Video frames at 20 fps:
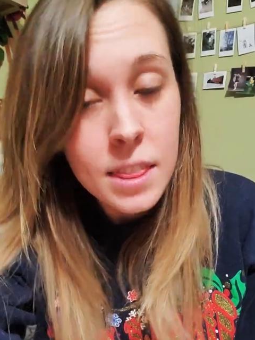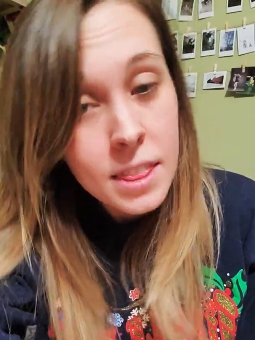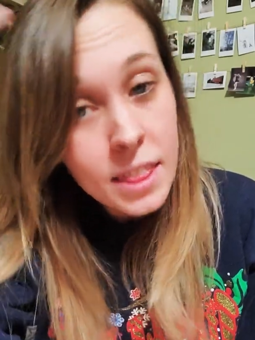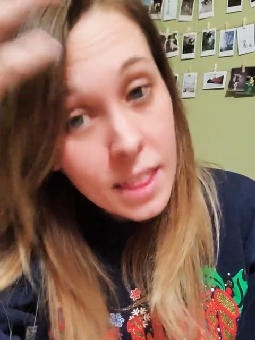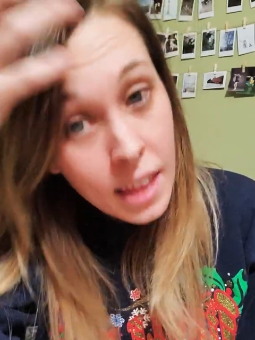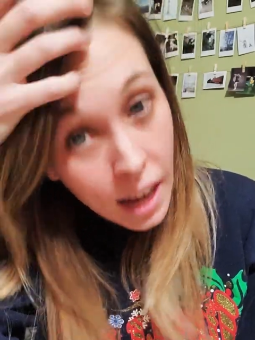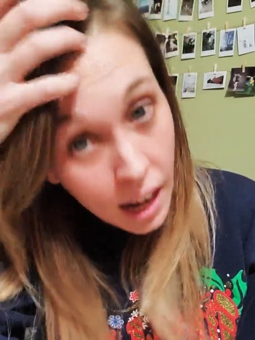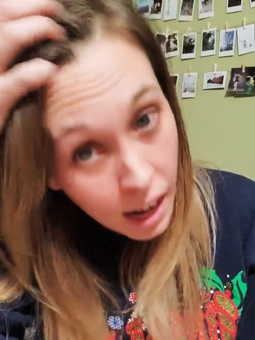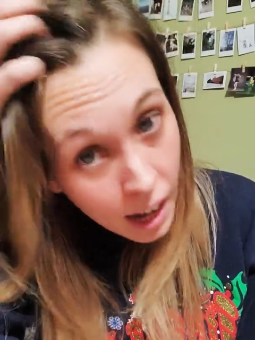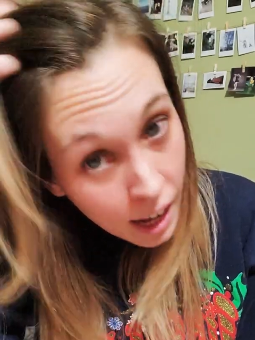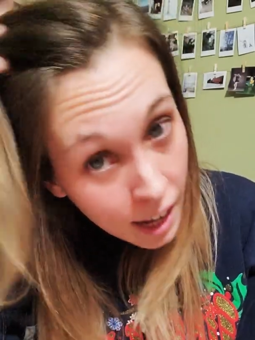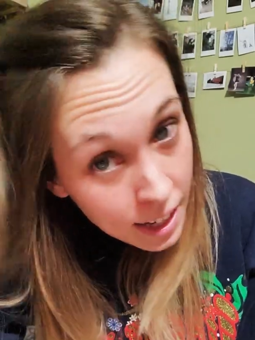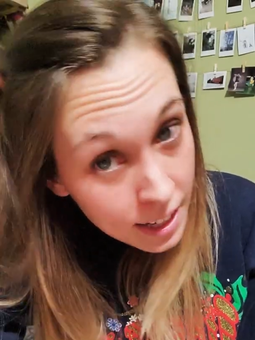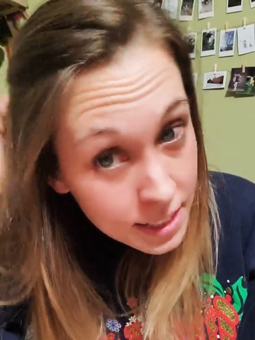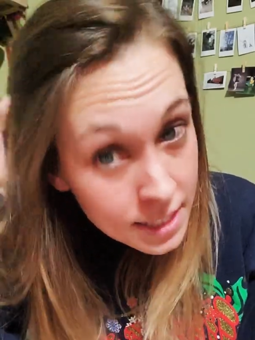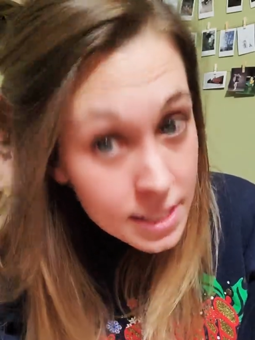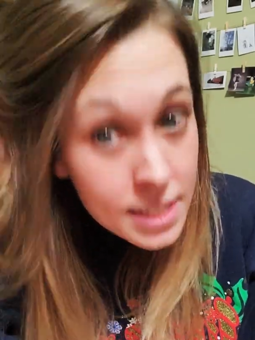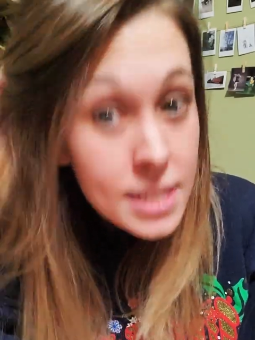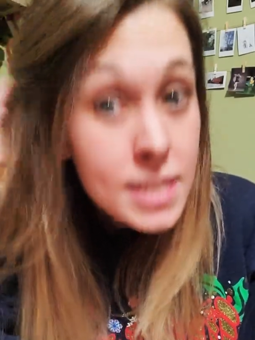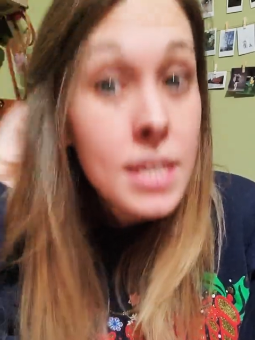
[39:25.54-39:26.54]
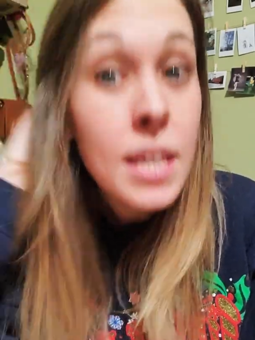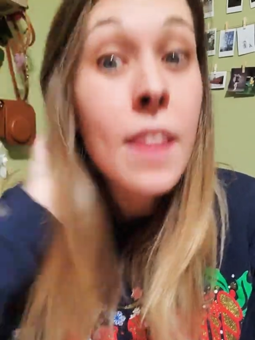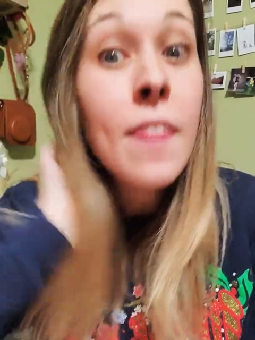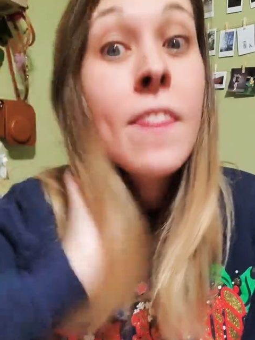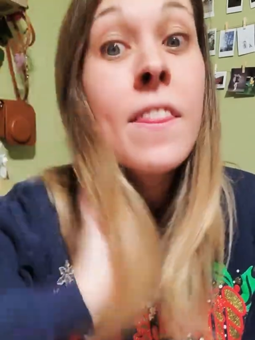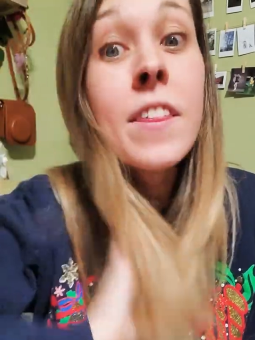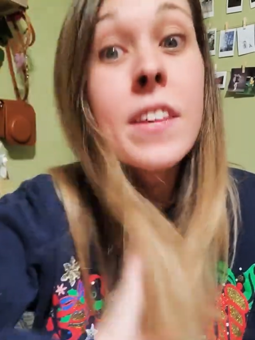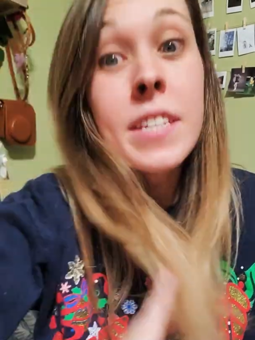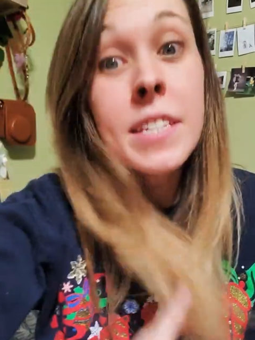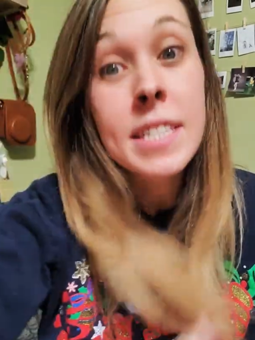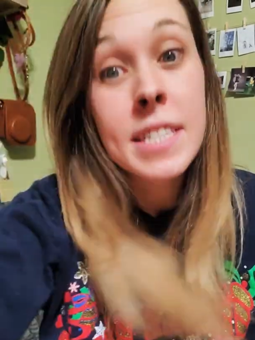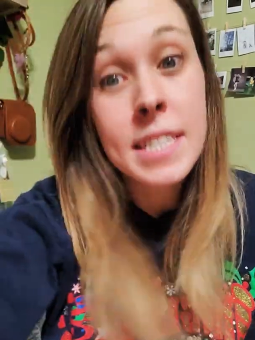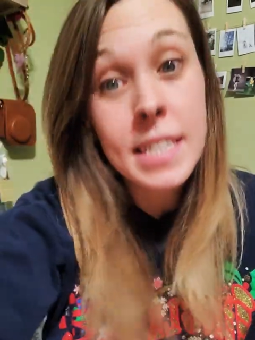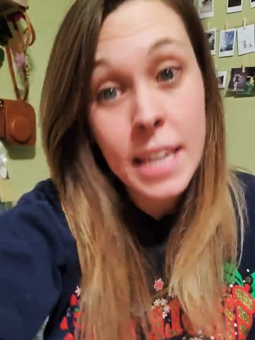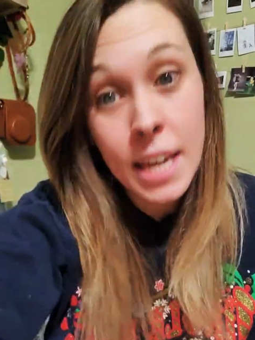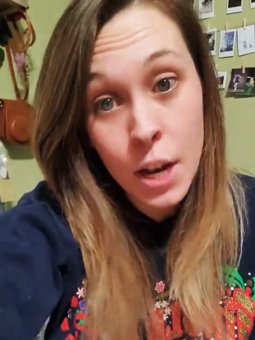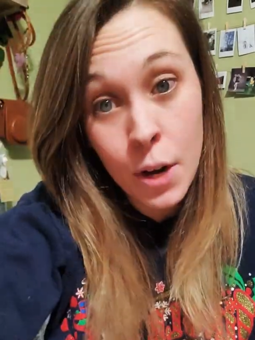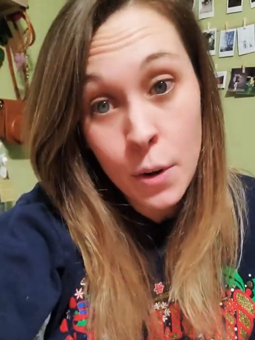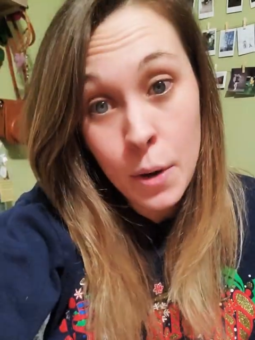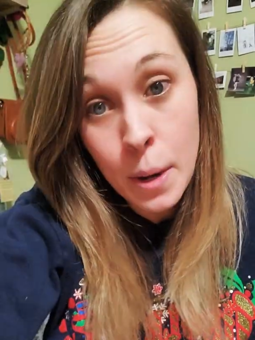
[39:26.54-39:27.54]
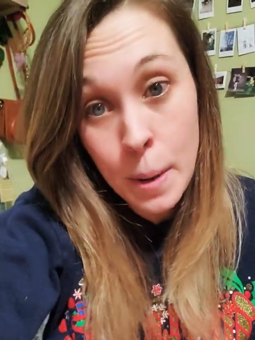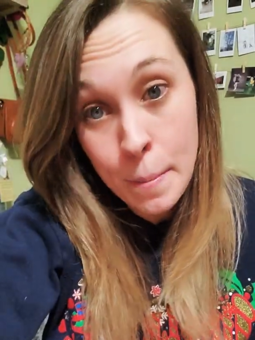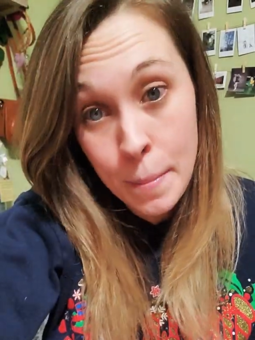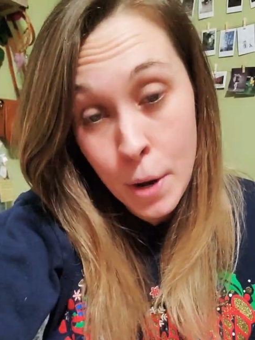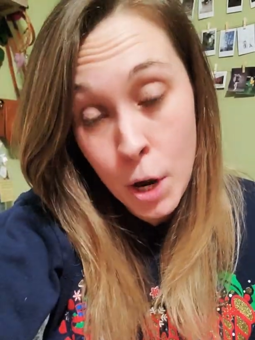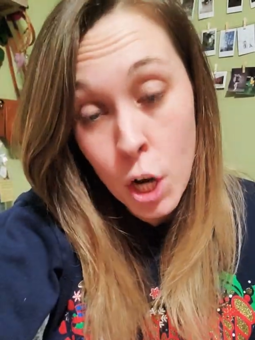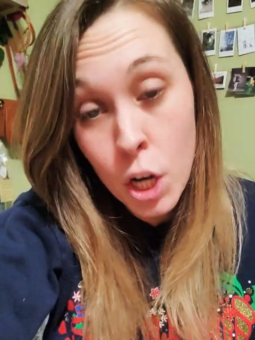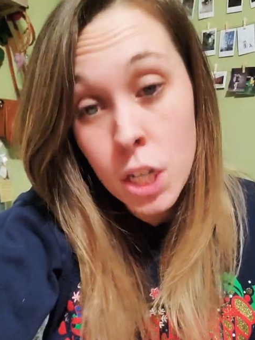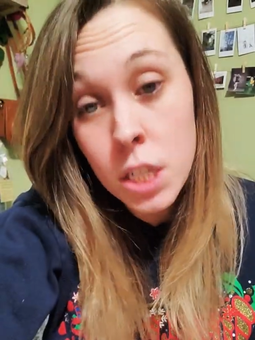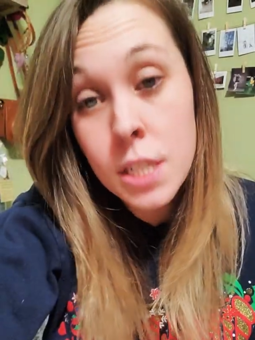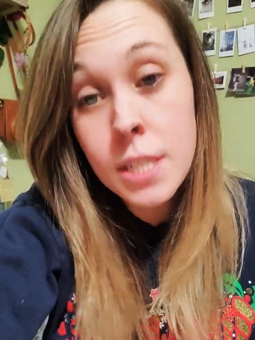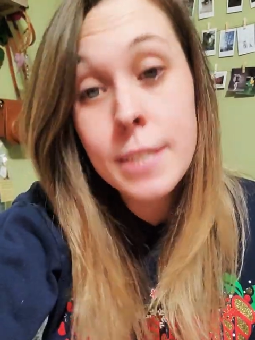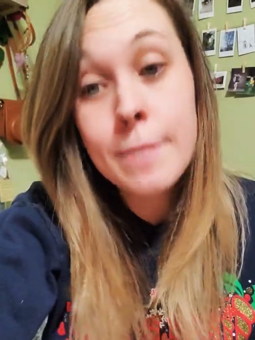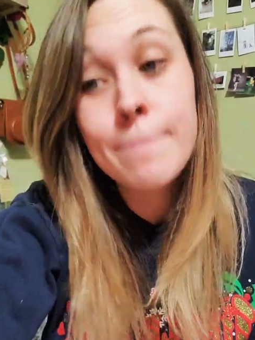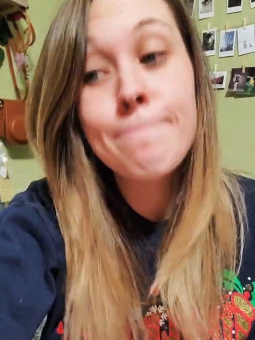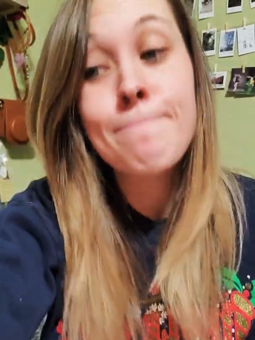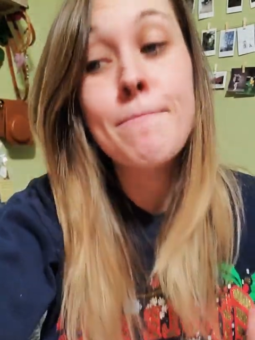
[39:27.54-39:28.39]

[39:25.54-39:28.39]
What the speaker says: That's the scary part.